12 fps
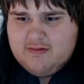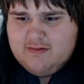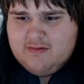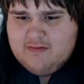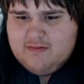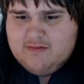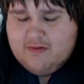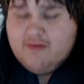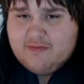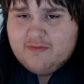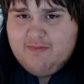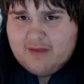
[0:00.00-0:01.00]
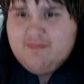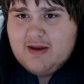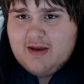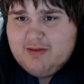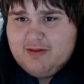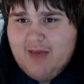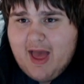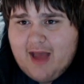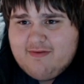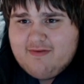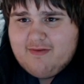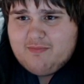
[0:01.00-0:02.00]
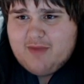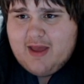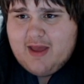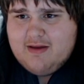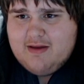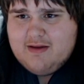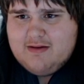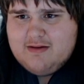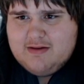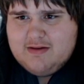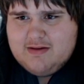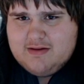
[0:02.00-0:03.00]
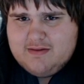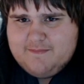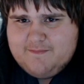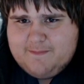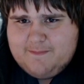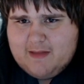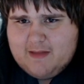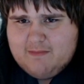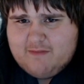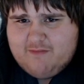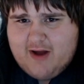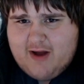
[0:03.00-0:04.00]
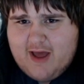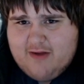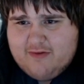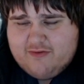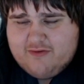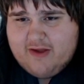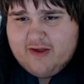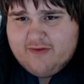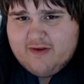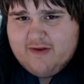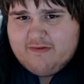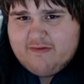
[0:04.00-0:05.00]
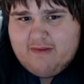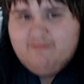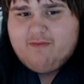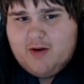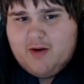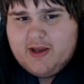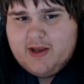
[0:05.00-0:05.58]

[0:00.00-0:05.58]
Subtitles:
So expect me to be back someday. But for now, this channel's going to sleep for a bit.